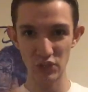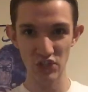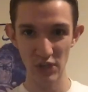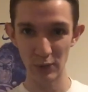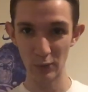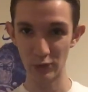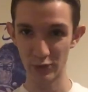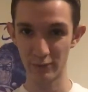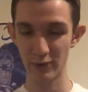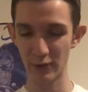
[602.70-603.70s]
chills, you
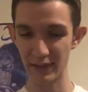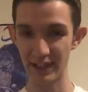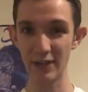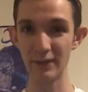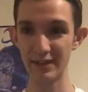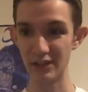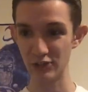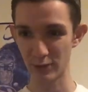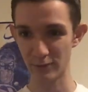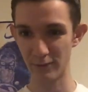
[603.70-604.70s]
can feel the eeriness,
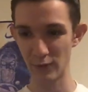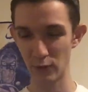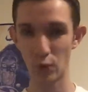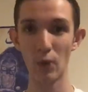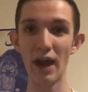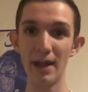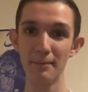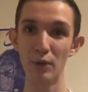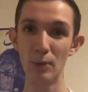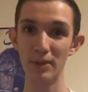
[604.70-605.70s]
you can feel the quiet
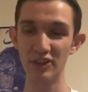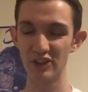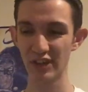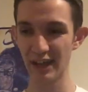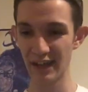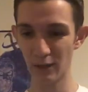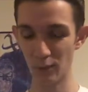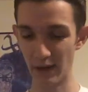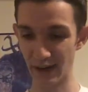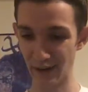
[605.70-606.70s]
moments
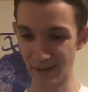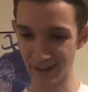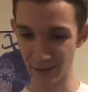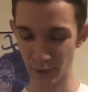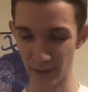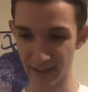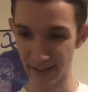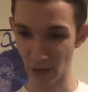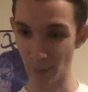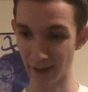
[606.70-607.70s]
where you're
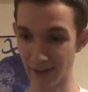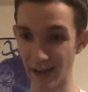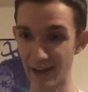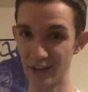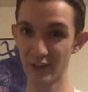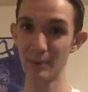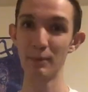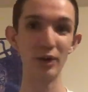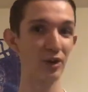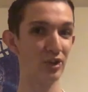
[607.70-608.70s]
thinking, oh my god, he's gonna
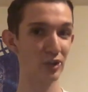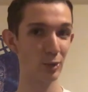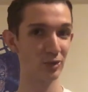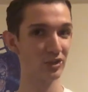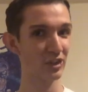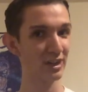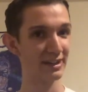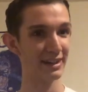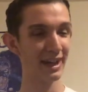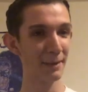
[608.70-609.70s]
murder his own son,